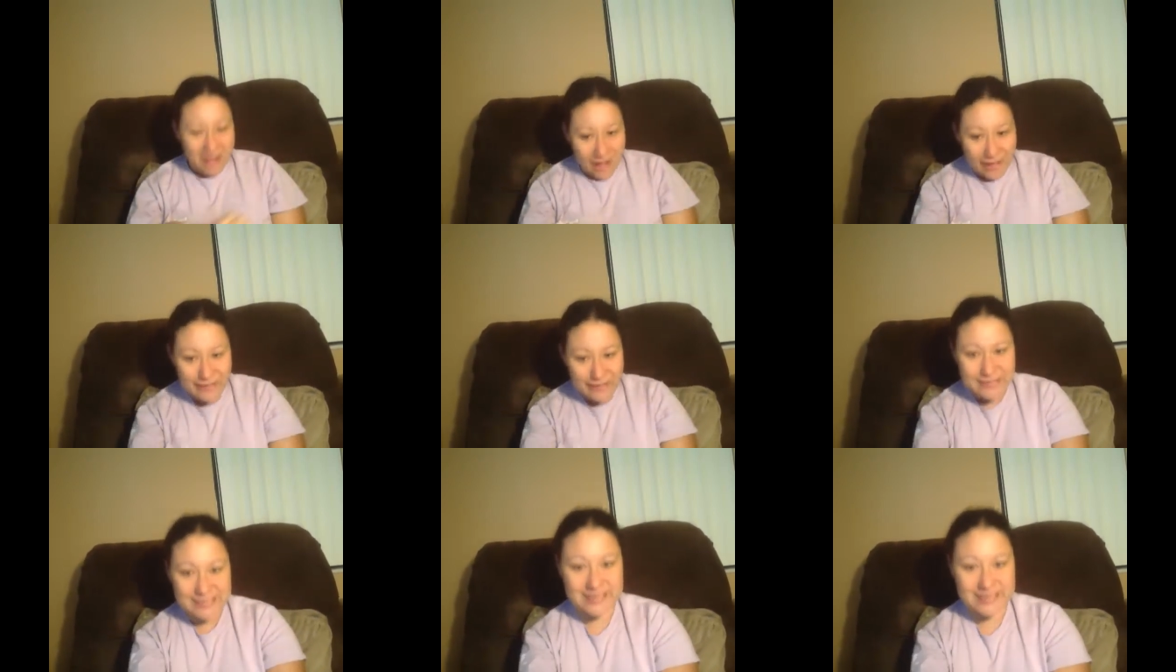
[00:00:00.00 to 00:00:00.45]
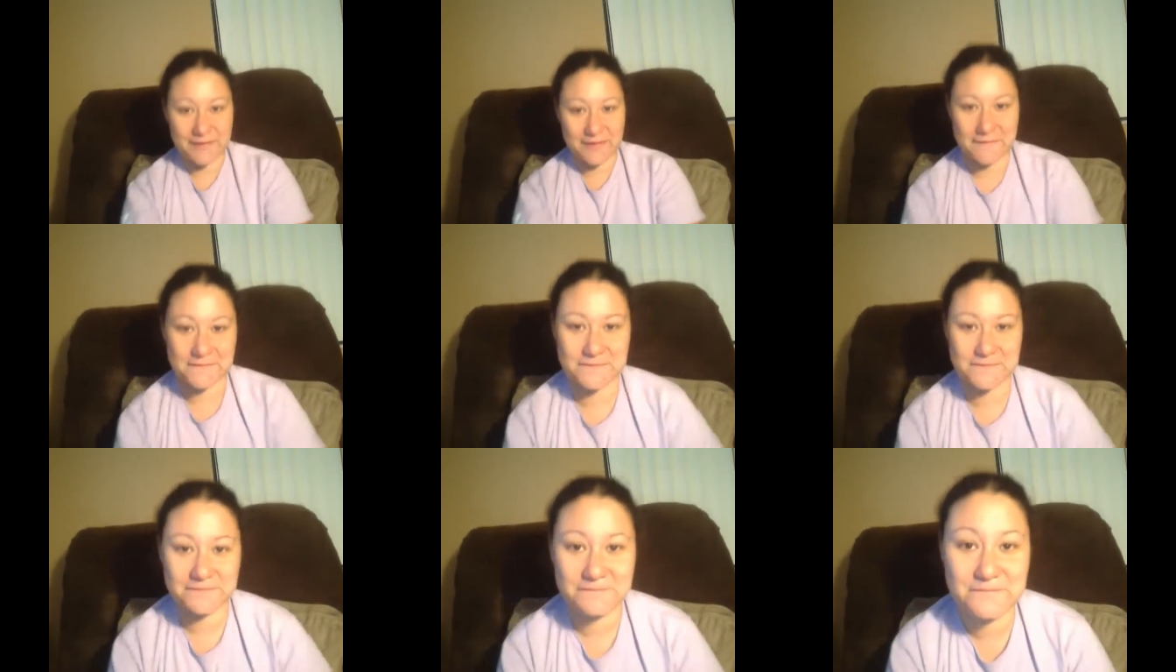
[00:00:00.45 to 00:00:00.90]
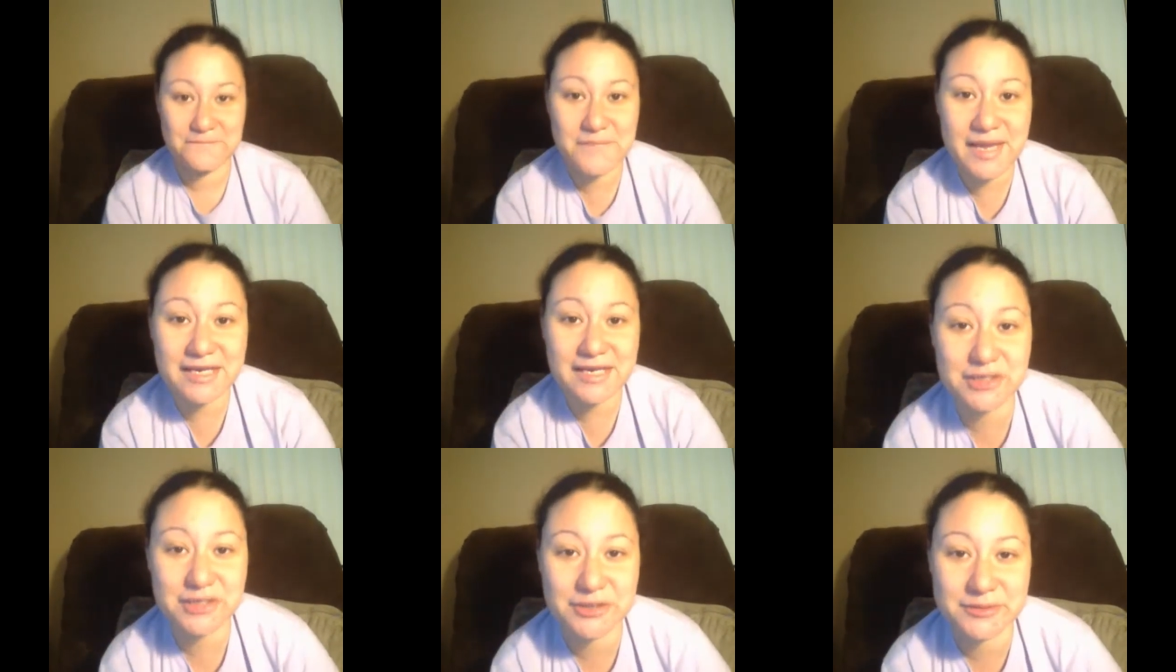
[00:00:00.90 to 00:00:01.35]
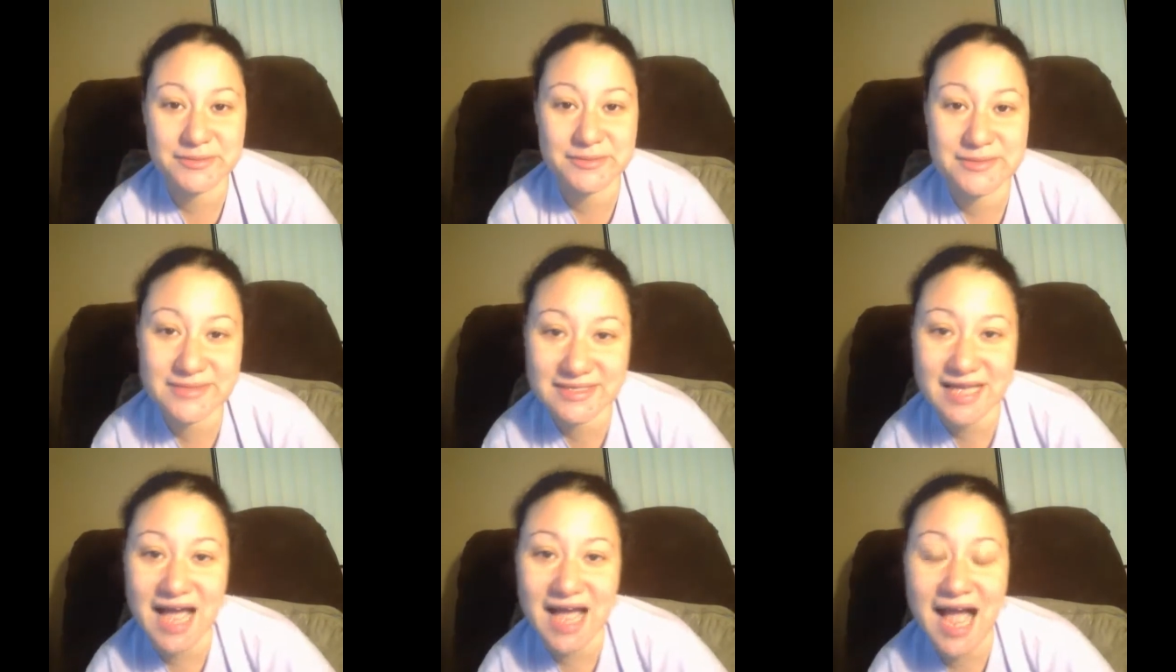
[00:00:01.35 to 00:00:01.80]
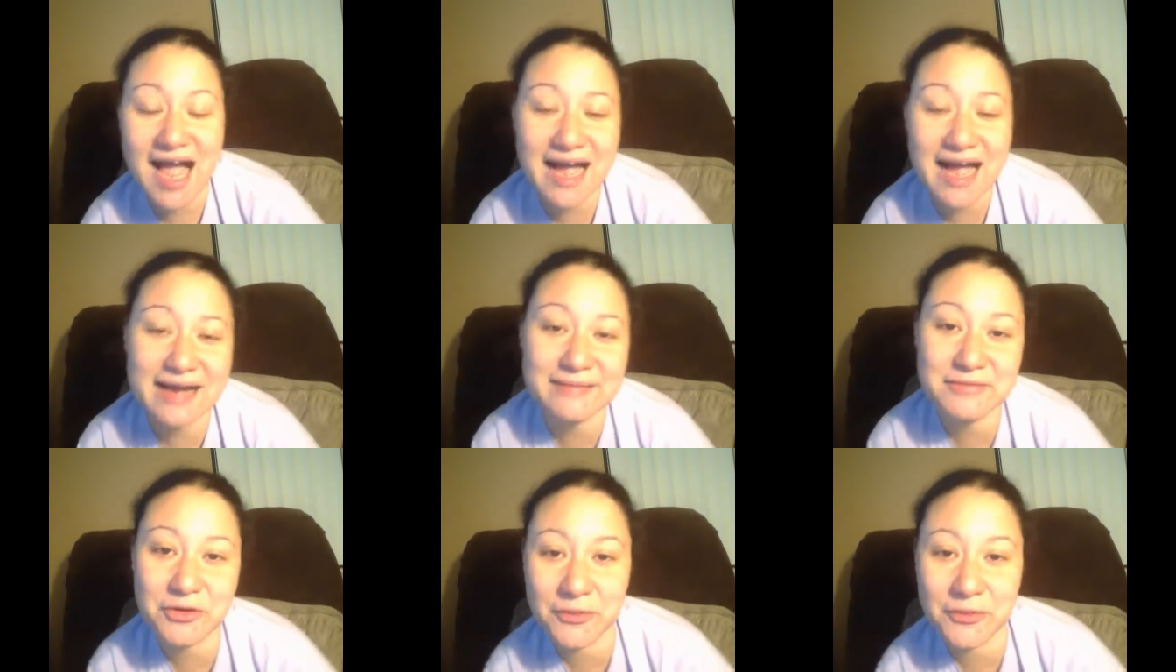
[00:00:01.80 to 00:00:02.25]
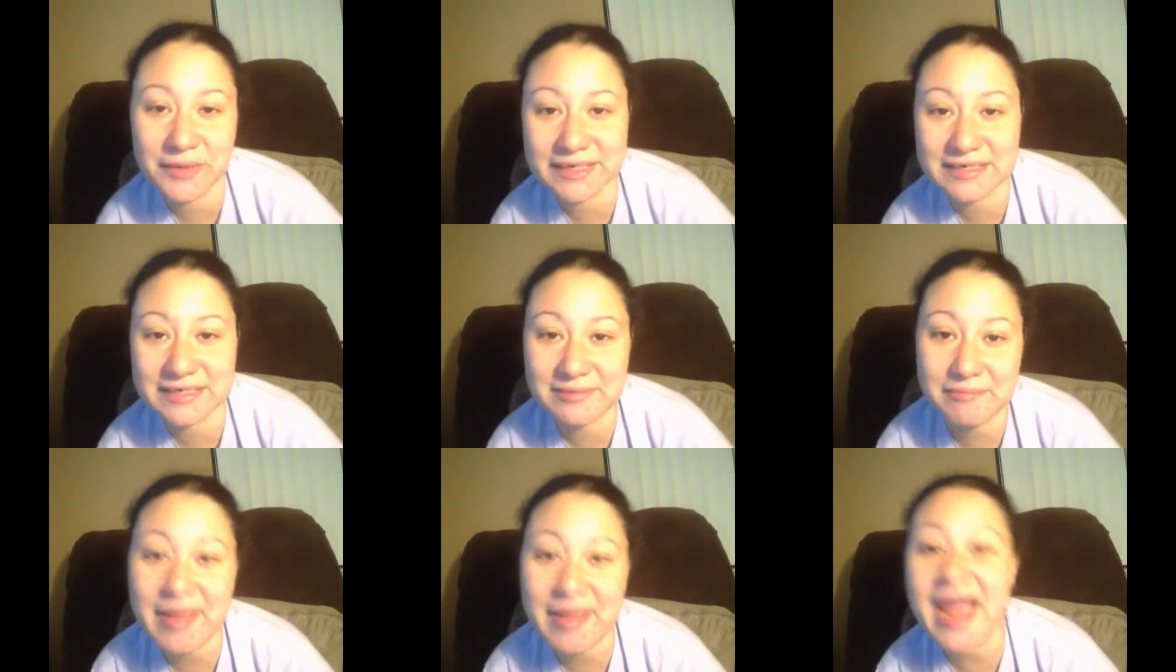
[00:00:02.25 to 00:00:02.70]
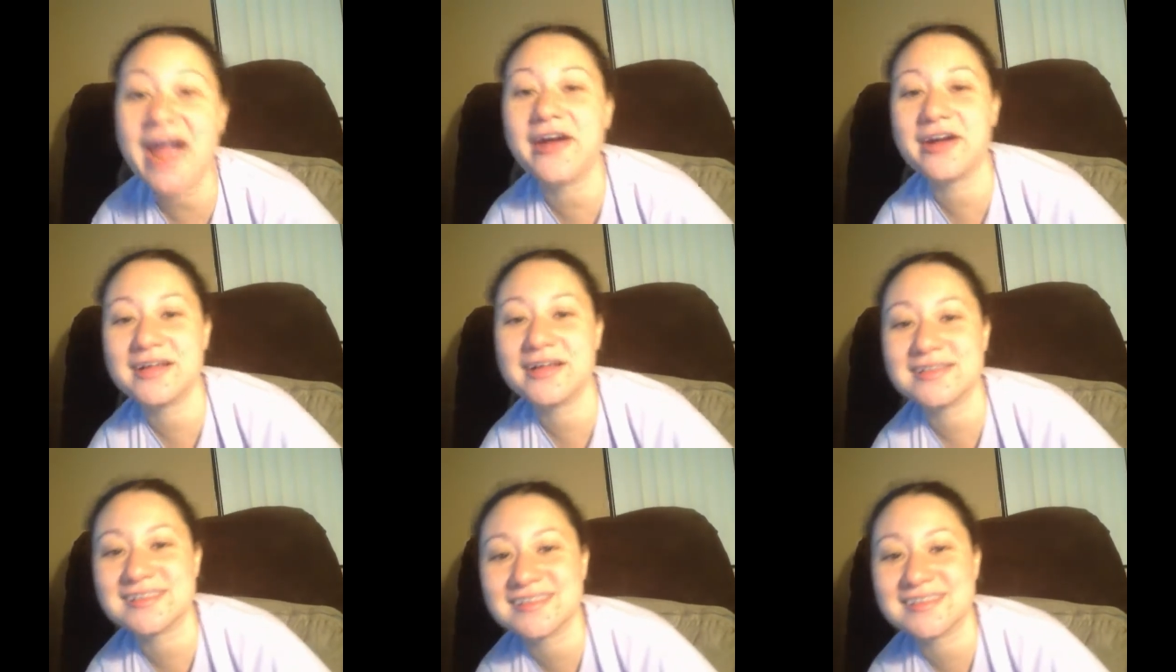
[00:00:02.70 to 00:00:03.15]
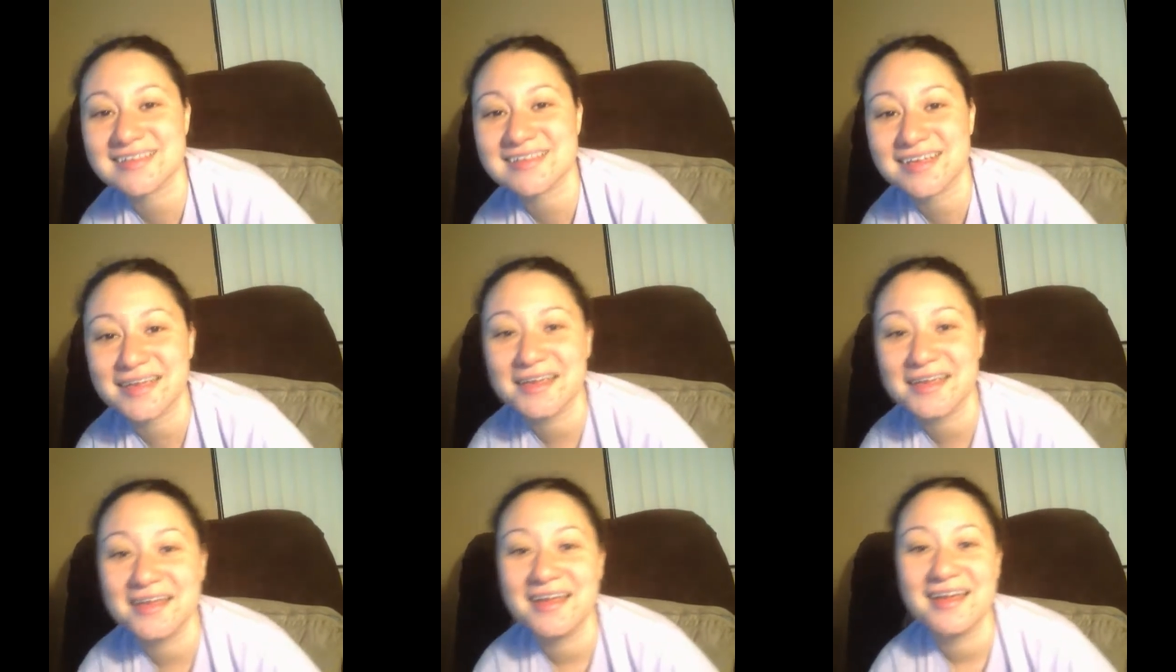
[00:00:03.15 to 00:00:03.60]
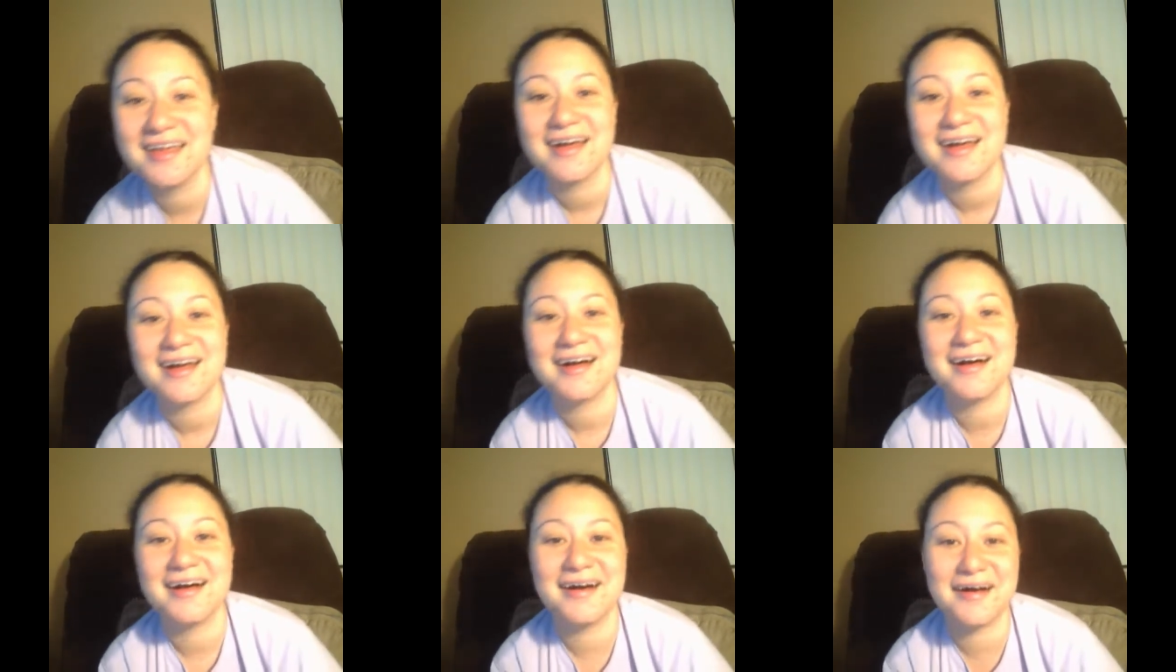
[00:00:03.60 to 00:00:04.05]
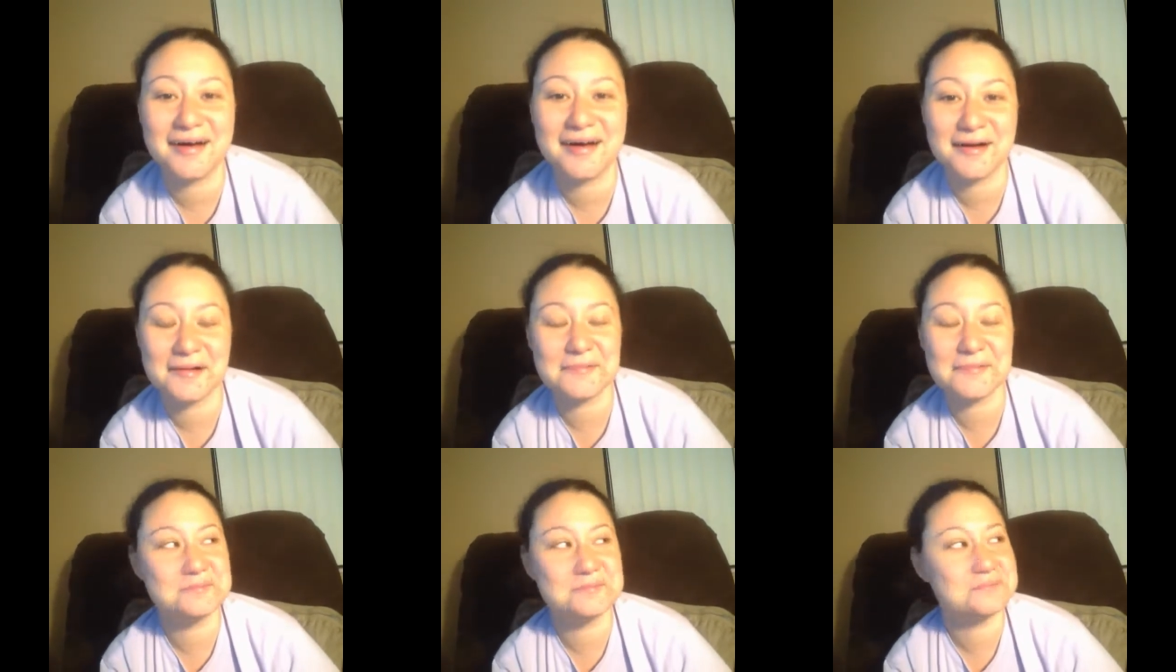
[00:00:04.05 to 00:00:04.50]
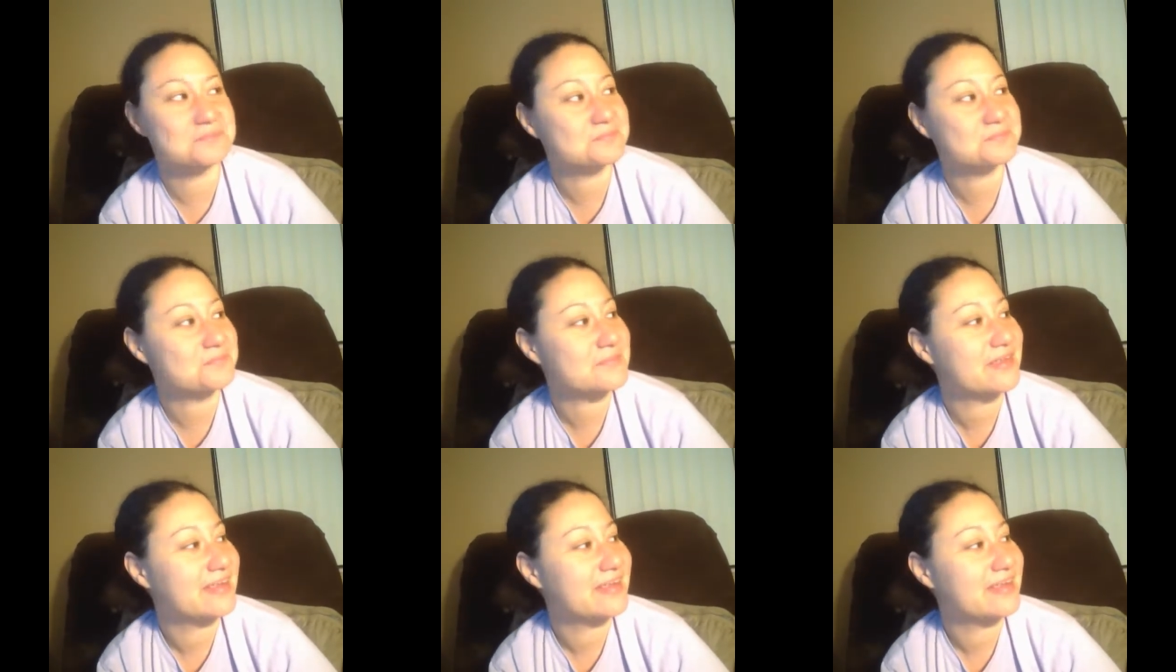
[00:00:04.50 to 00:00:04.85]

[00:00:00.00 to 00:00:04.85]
Also, big news. I'm going to Paris. Um,